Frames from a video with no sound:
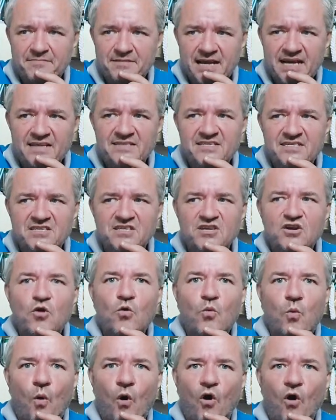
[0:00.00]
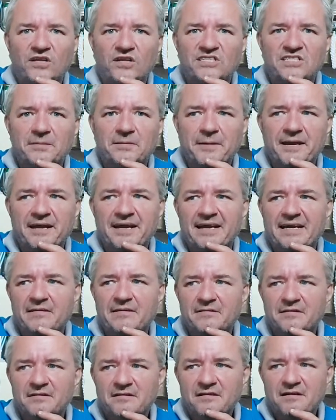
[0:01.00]
Yeah, it is a quality beer.
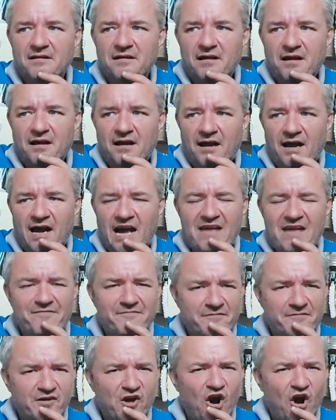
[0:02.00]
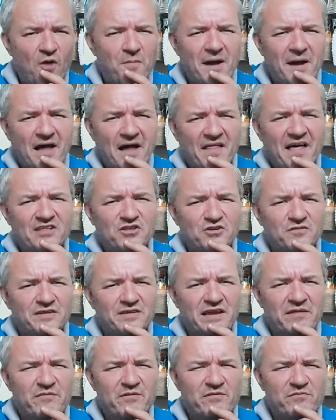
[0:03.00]
I even forgot about that the other day
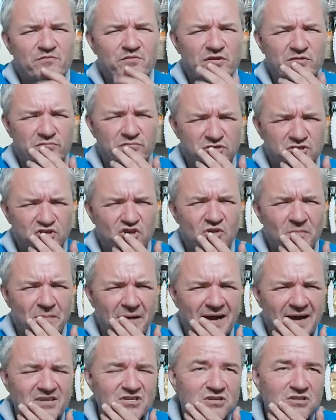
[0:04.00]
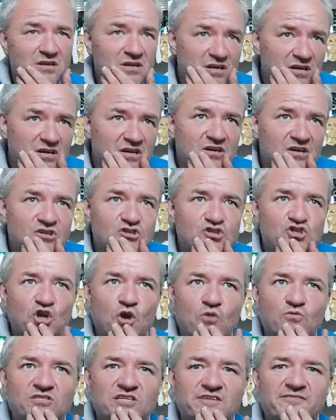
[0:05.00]
when I was on about
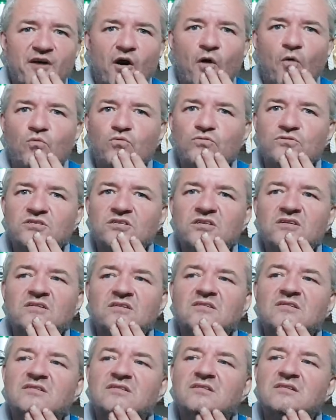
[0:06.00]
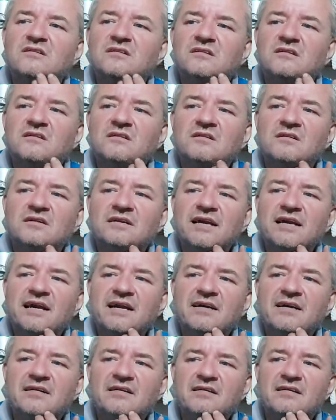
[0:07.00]
Joseph Holt.
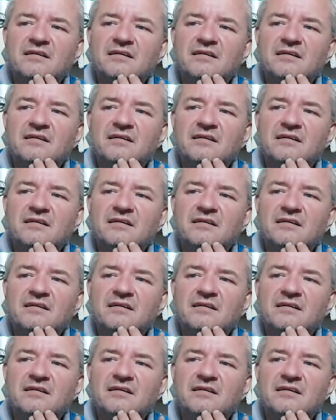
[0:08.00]
Yeah.